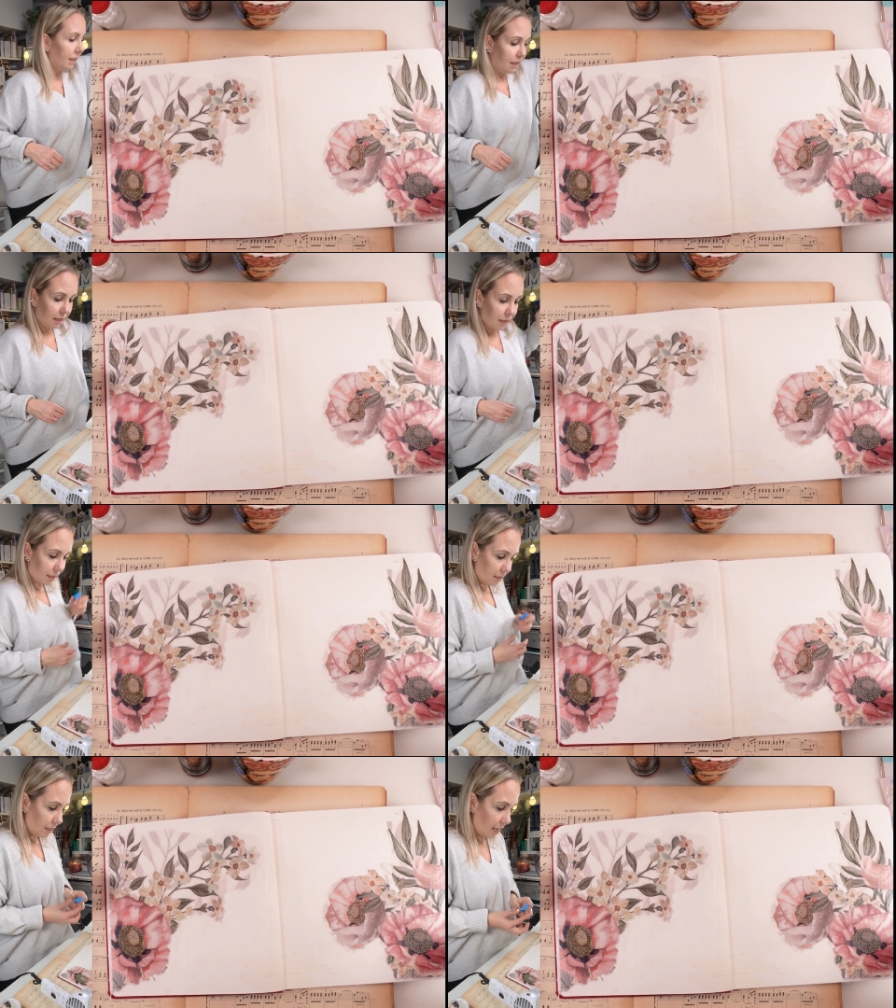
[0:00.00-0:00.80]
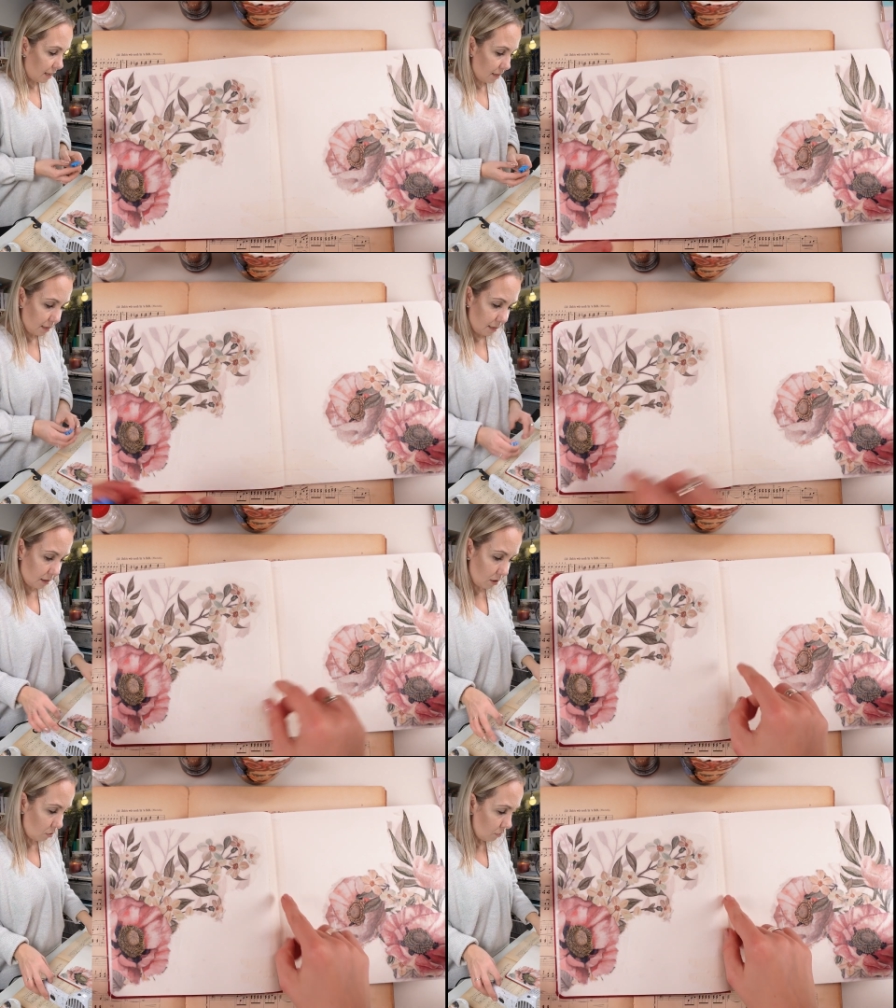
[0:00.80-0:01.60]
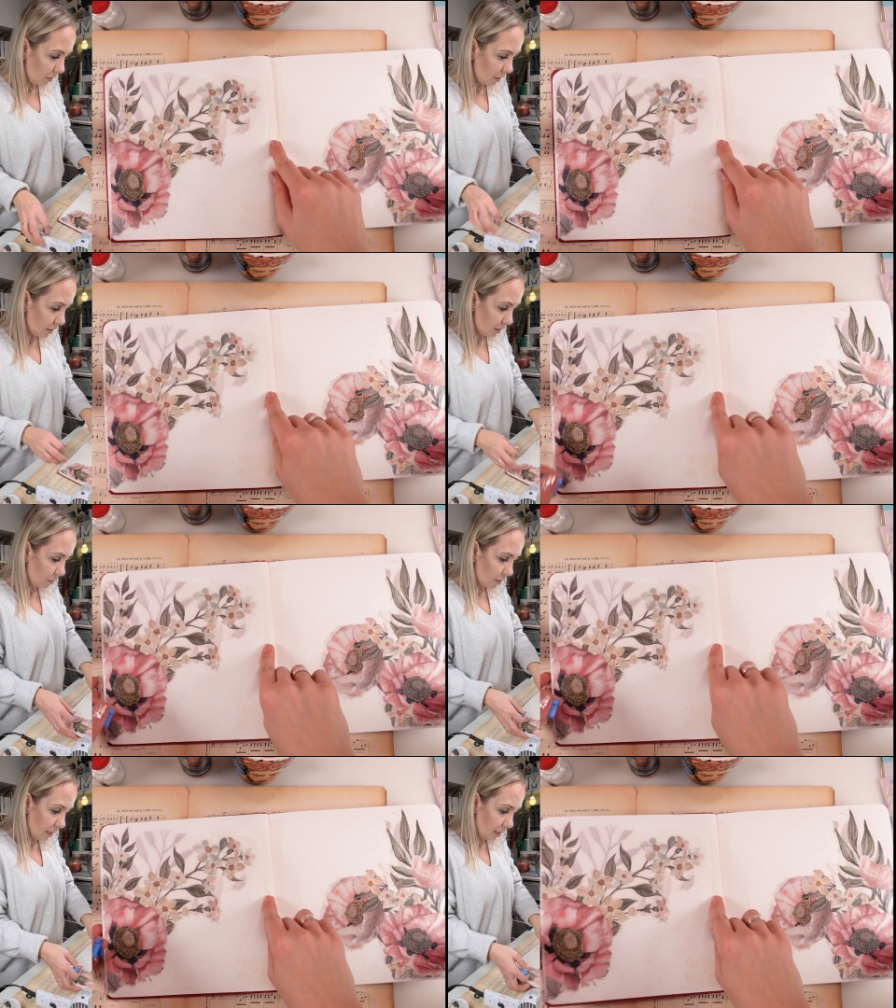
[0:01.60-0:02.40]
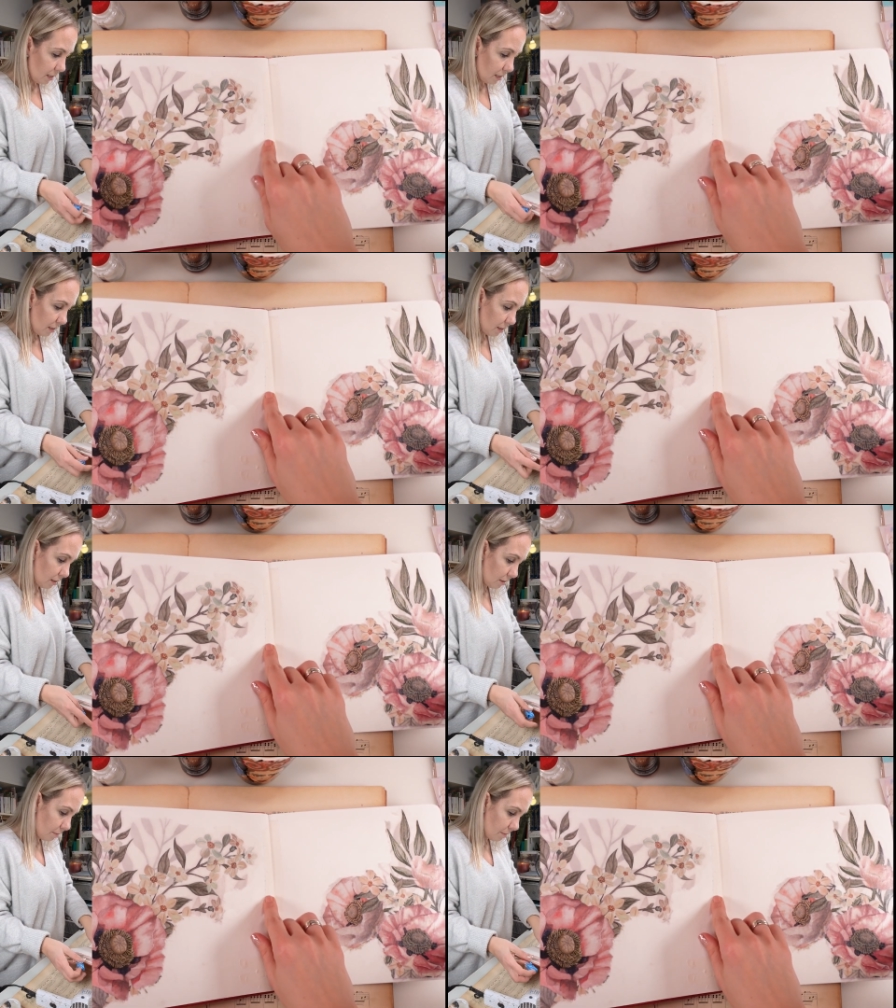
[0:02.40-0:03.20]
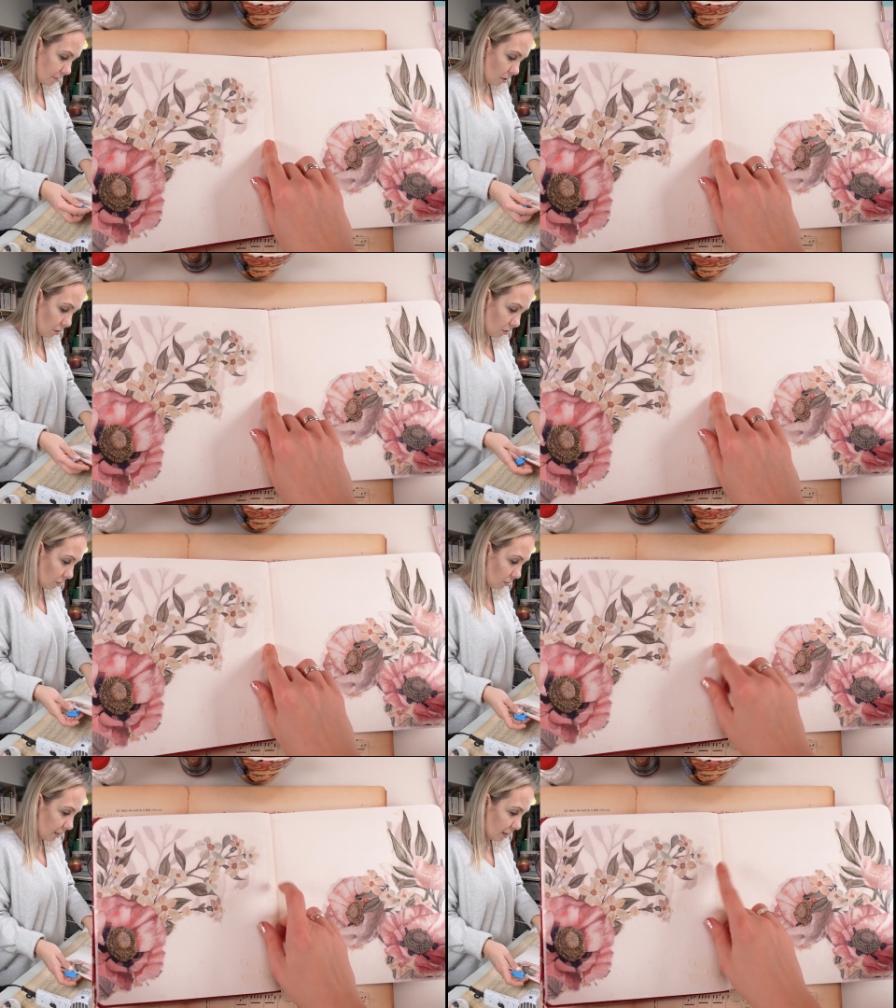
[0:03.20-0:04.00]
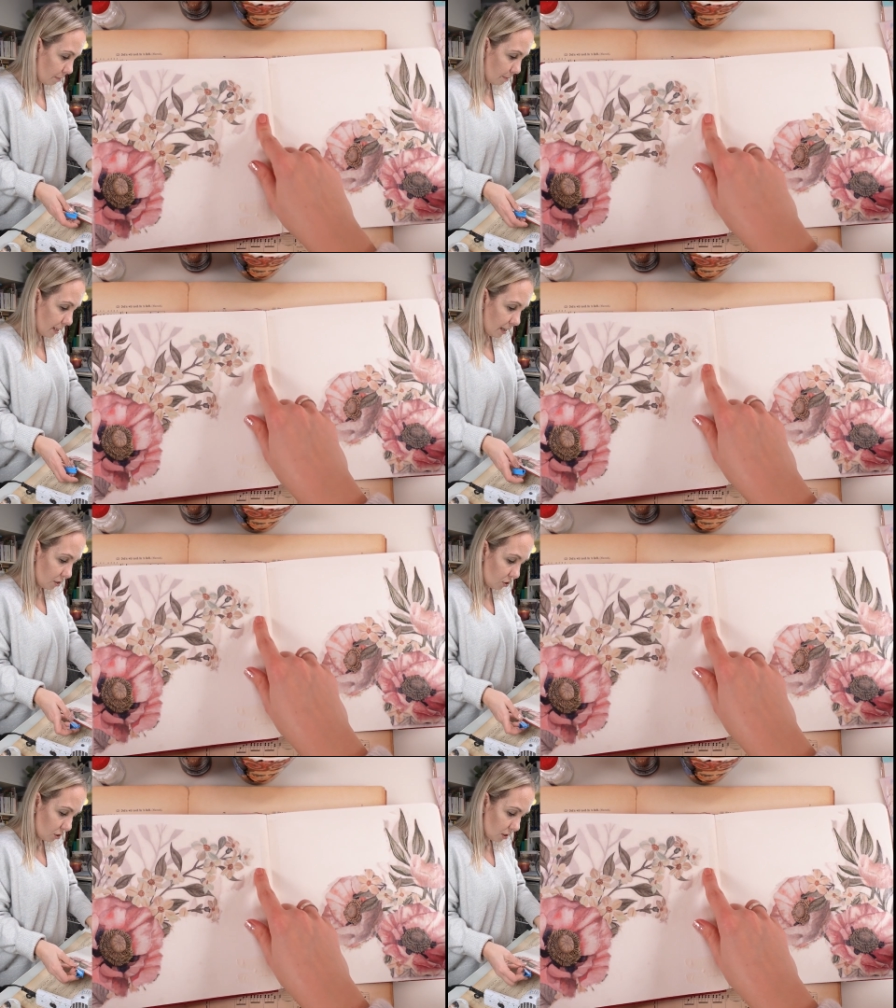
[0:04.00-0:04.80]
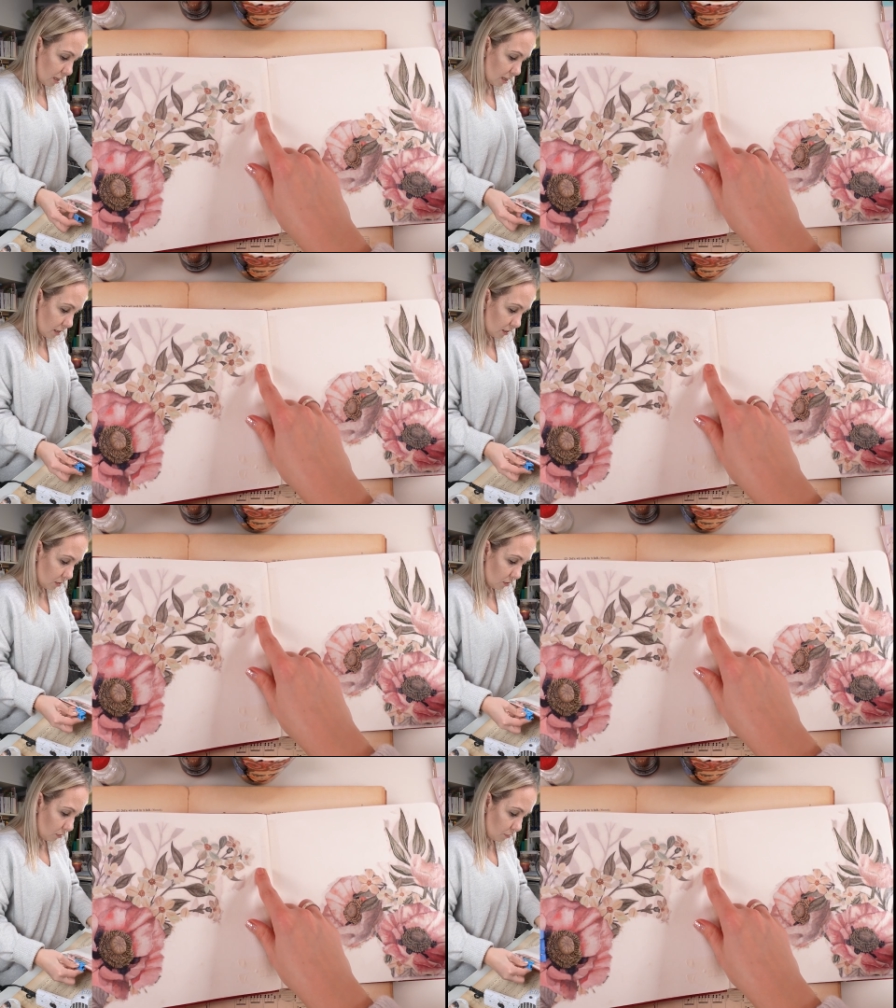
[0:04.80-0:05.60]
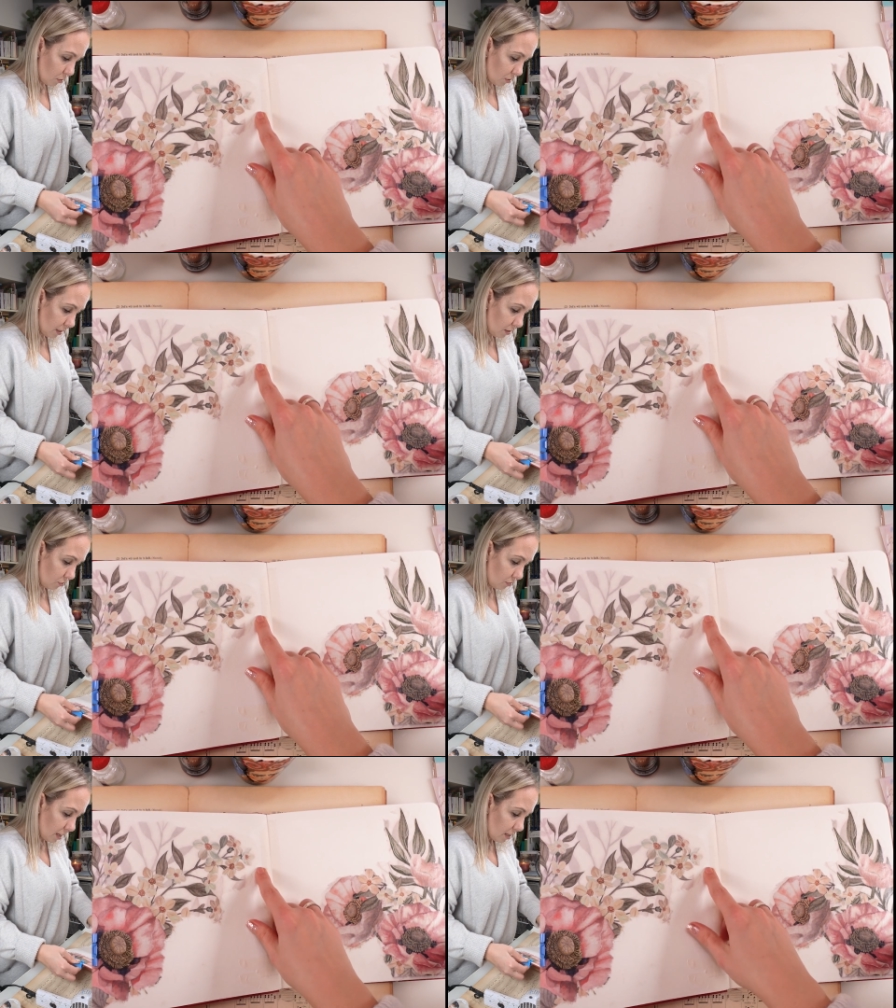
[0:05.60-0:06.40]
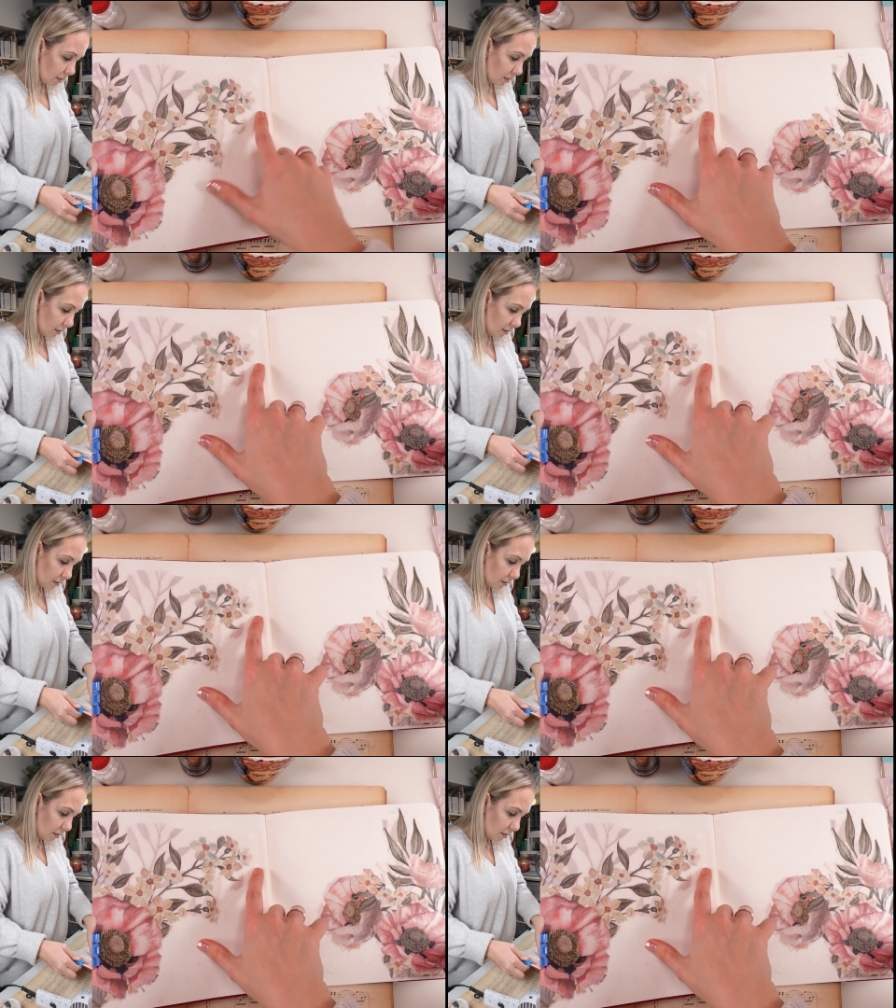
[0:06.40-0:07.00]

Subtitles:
this, and hopefully this will hold the page sort of more straight.